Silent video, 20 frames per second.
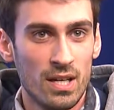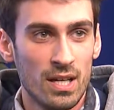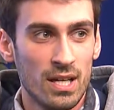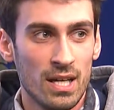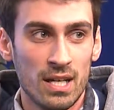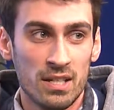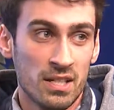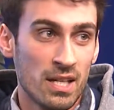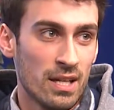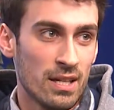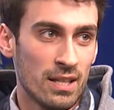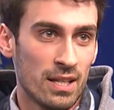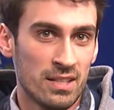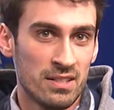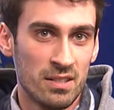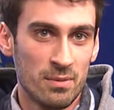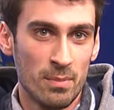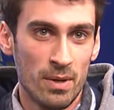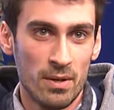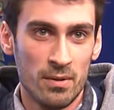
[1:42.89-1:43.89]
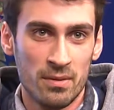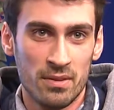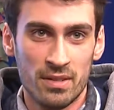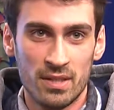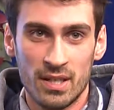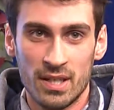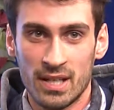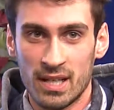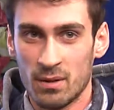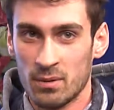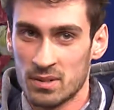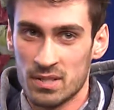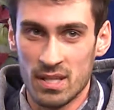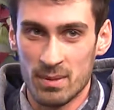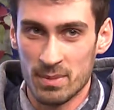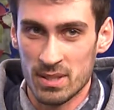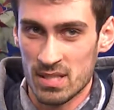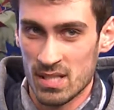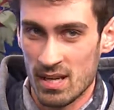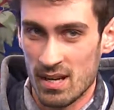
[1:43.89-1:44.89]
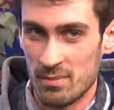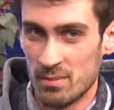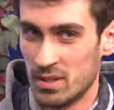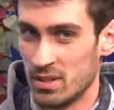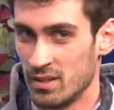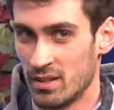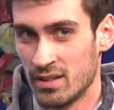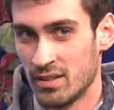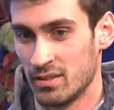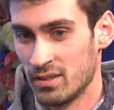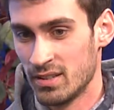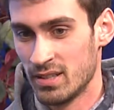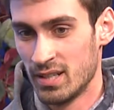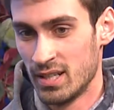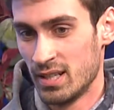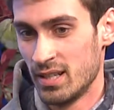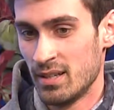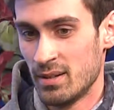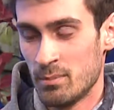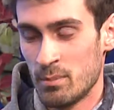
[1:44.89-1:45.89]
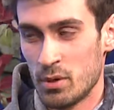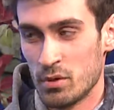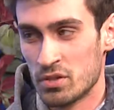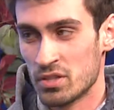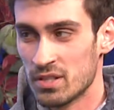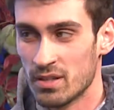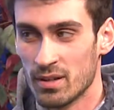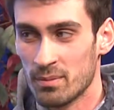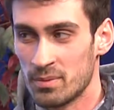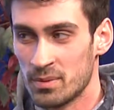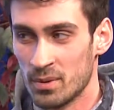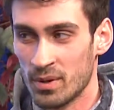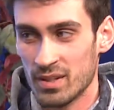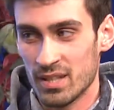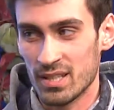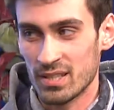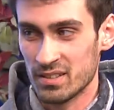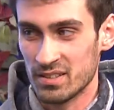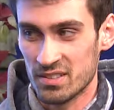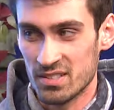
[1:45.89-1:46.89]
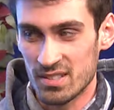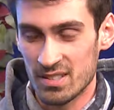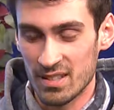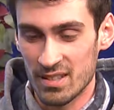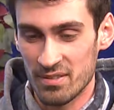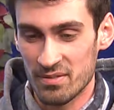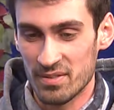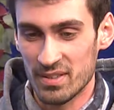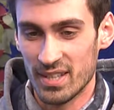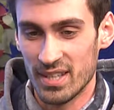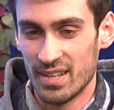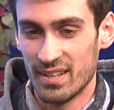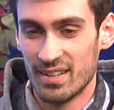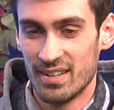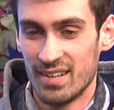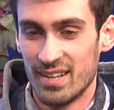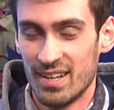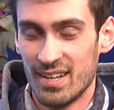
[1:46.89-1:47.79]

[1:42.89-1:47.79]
I kind of like did my own thing. I would take my time, you know, and potion up, do all that good stuff, and then